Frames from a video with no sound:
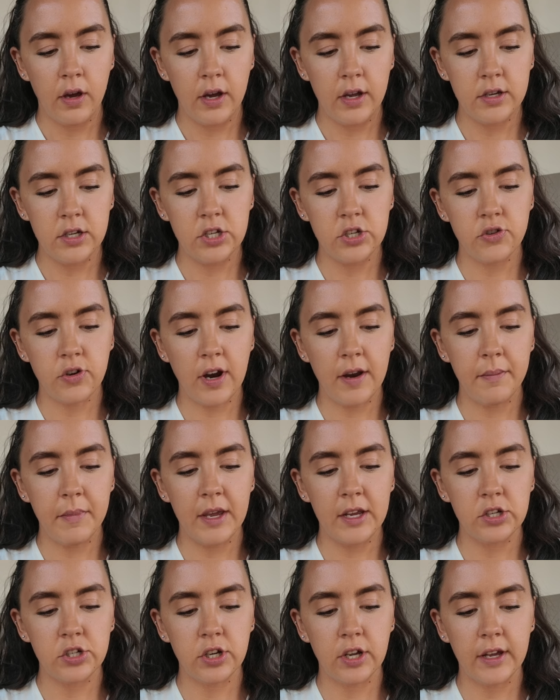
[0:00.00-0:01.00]
I just try and
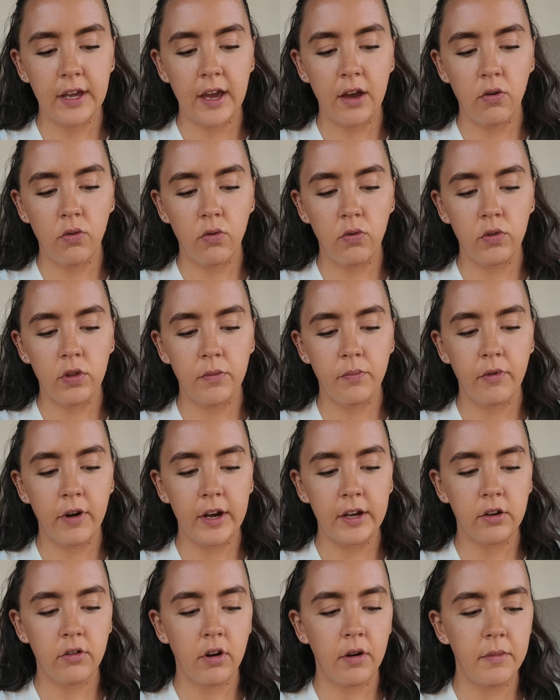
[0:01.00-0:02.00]
make sure I get all the
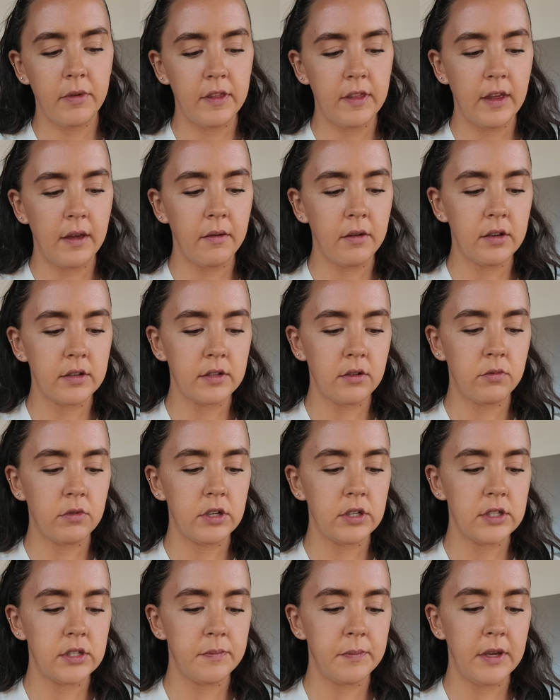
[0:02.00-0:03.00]
breadcrumb in there because I
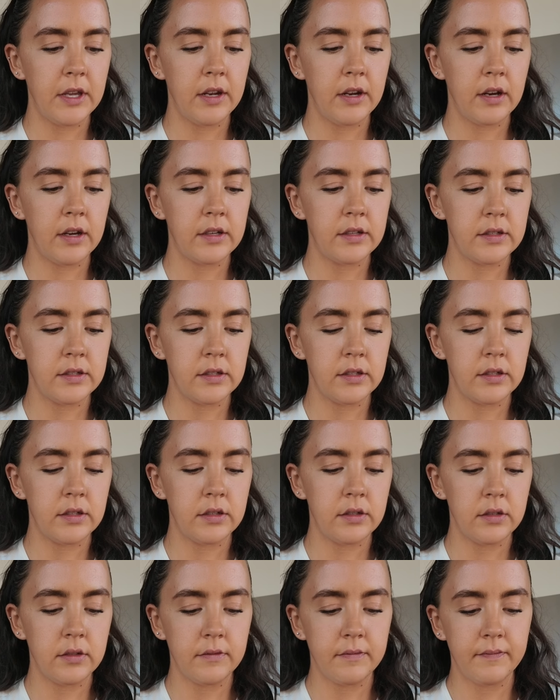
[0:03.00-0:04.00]
want it to be nice
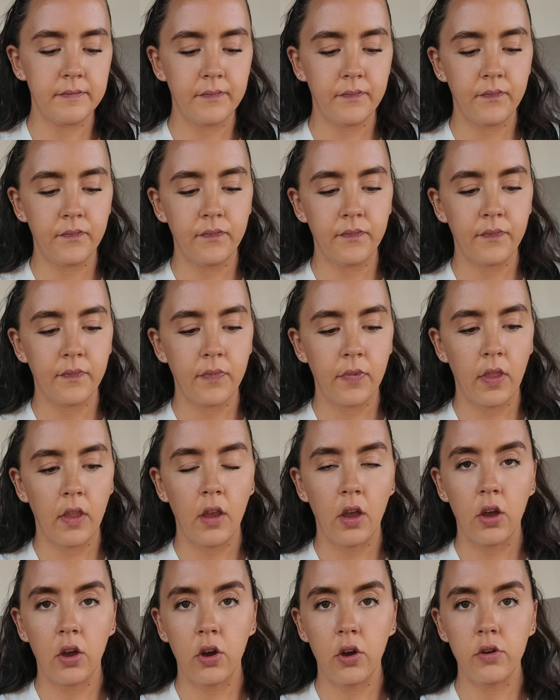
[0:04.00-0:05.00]
and
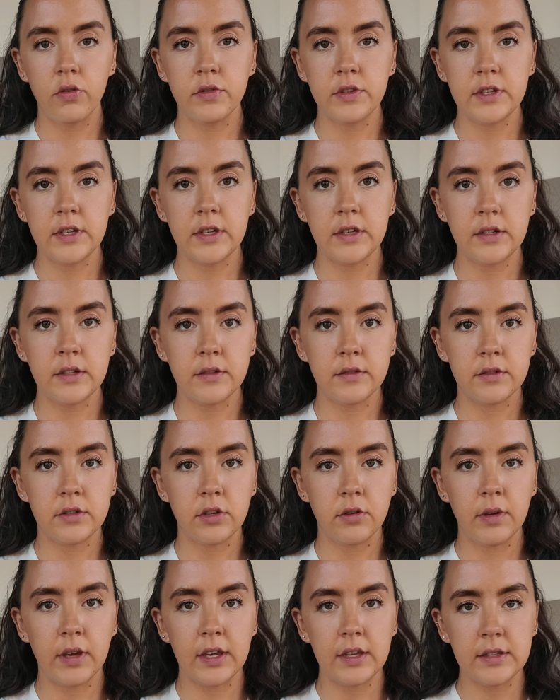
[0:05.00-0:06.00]
coated.
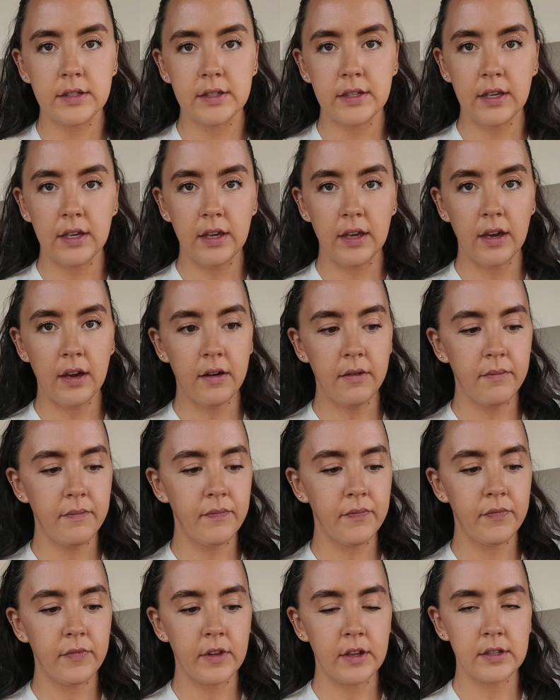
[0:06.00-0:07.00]
So we can see here.
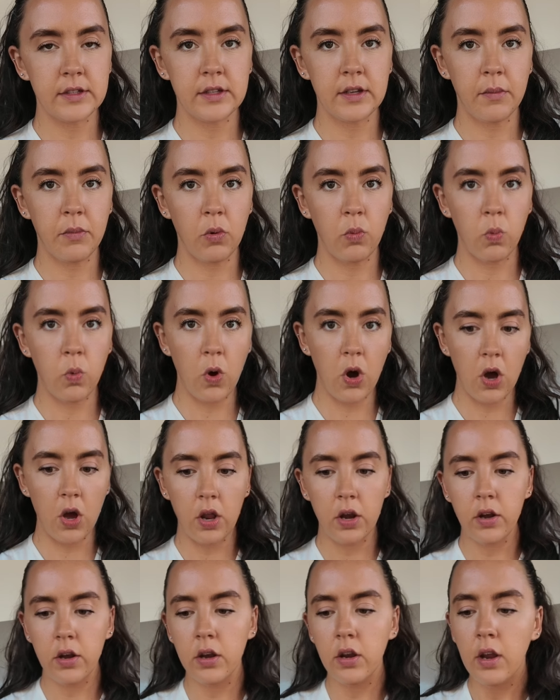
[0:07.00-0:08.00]
That's number
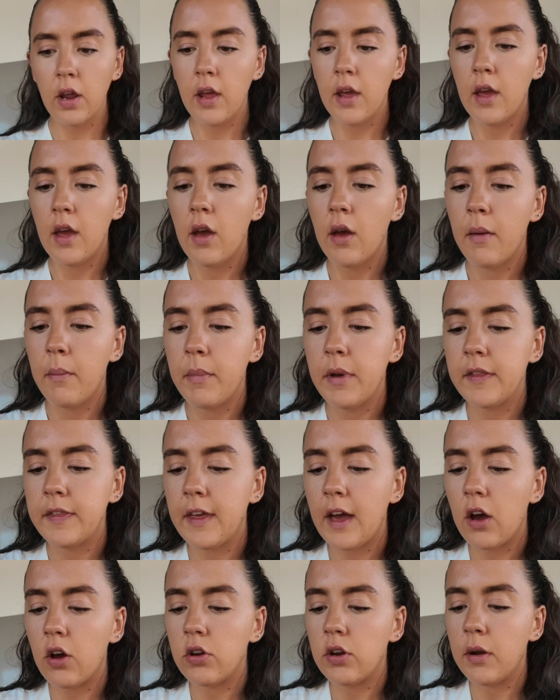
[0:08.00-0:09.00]
1. Put
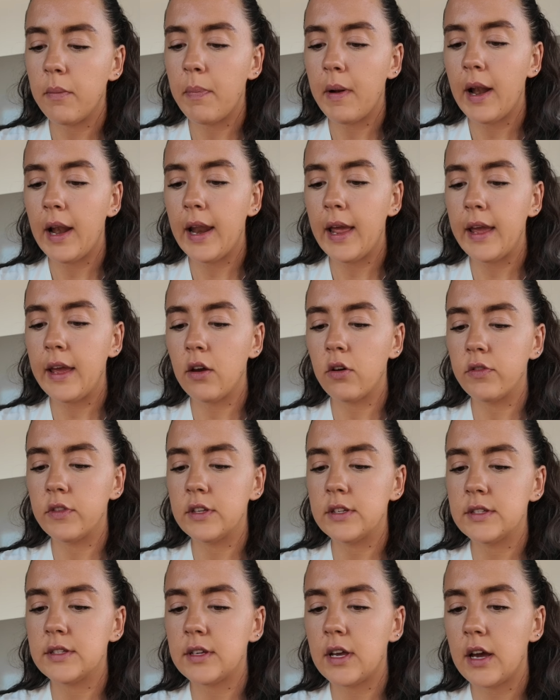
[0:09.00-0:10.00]
that on a plate on
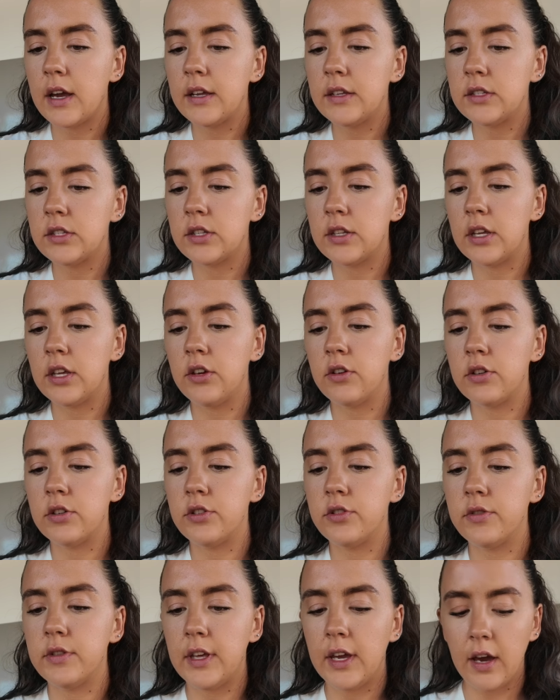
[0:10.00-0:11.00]
the side so that you can
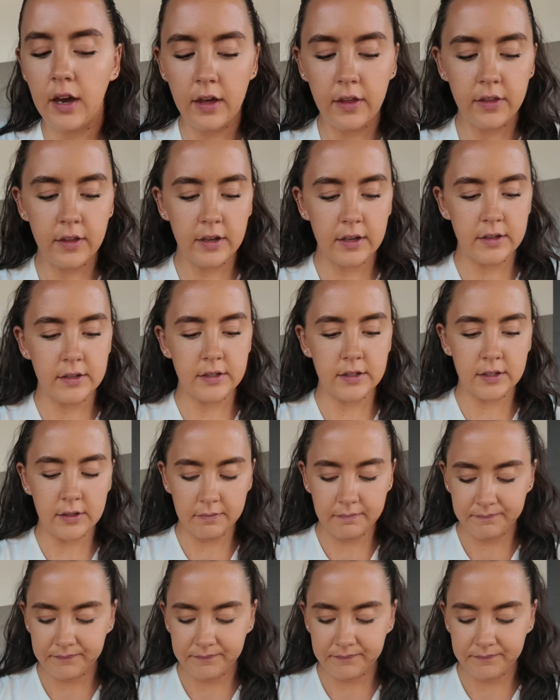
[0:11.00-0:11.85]
do the others.